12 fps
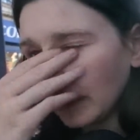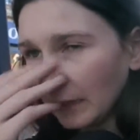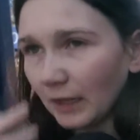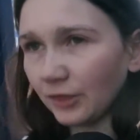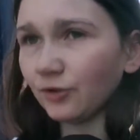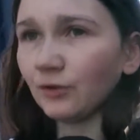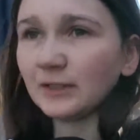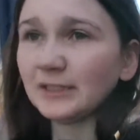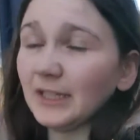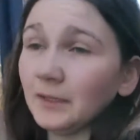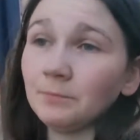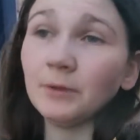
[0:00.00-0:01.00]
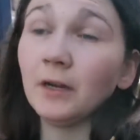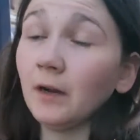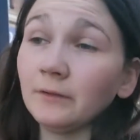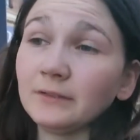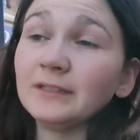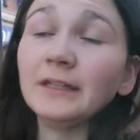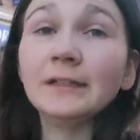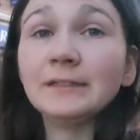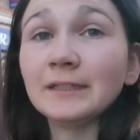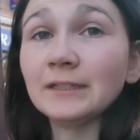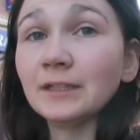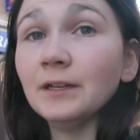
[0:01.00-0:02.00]
I thought I did, but obviously I
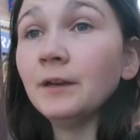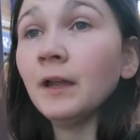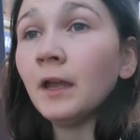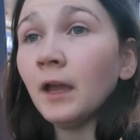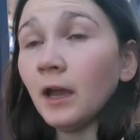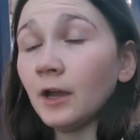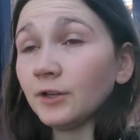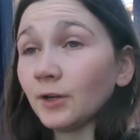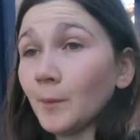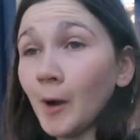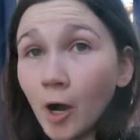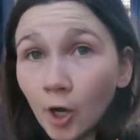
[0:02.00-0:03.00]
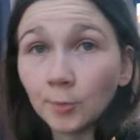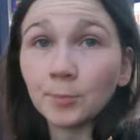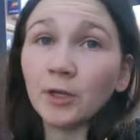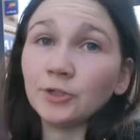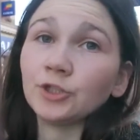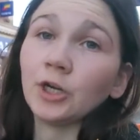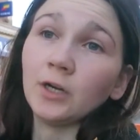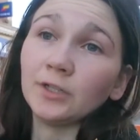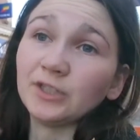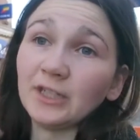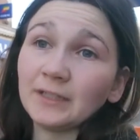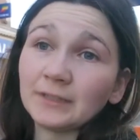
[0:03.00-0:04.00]
didn't. I only got my iPod
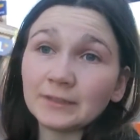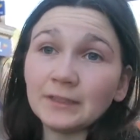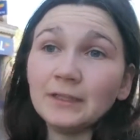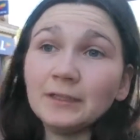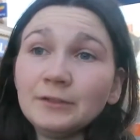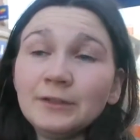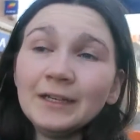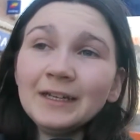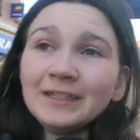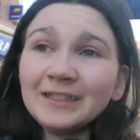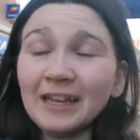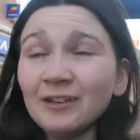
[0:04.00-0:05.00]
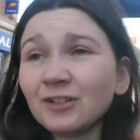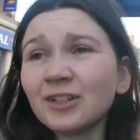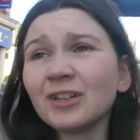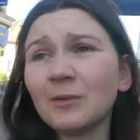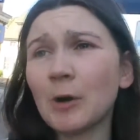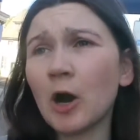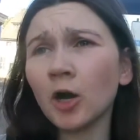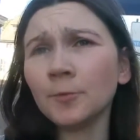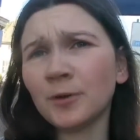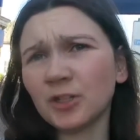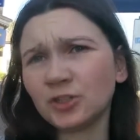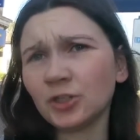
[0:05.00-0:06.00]
charger, so yeah, luckily I got my
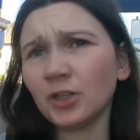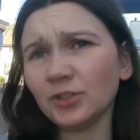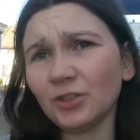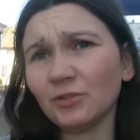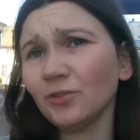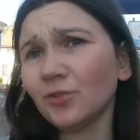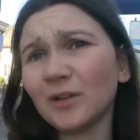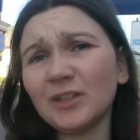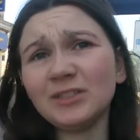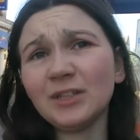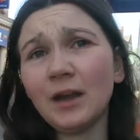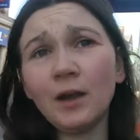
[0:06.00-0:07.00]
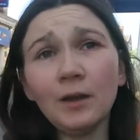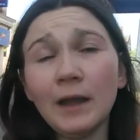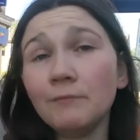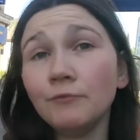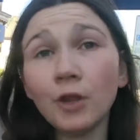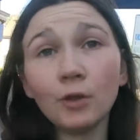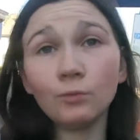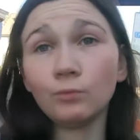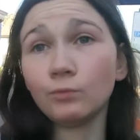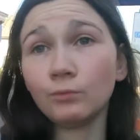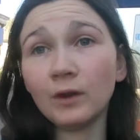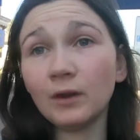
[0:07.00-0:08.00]
iPod charger. Otherwise, I had no
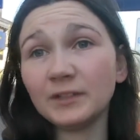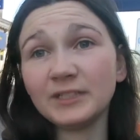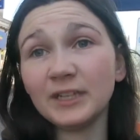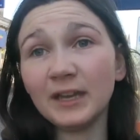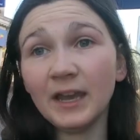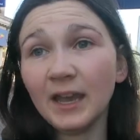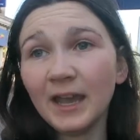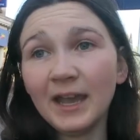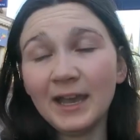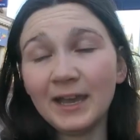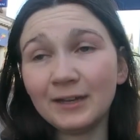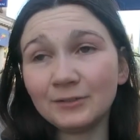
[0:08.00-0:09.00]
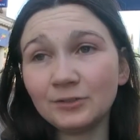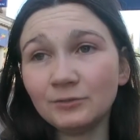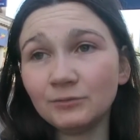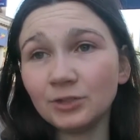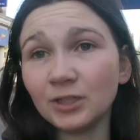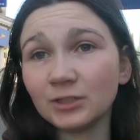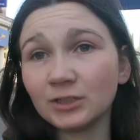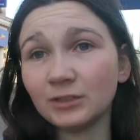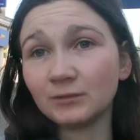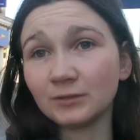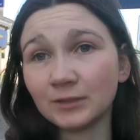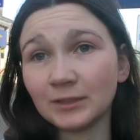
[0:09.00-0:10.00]
idea how to charge
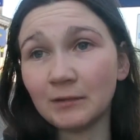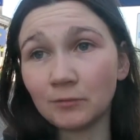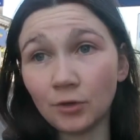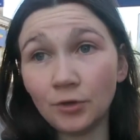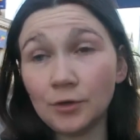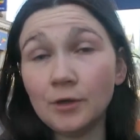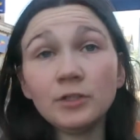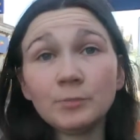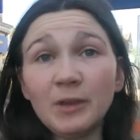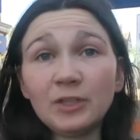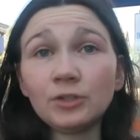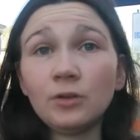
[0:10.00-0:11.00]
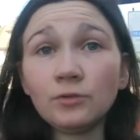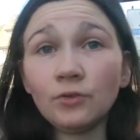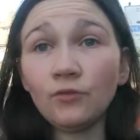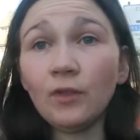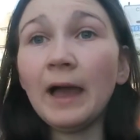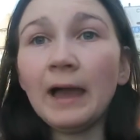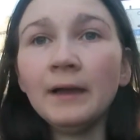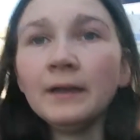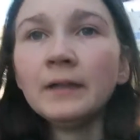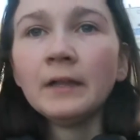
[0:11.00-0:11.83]
it because I won't have no spare charger for that.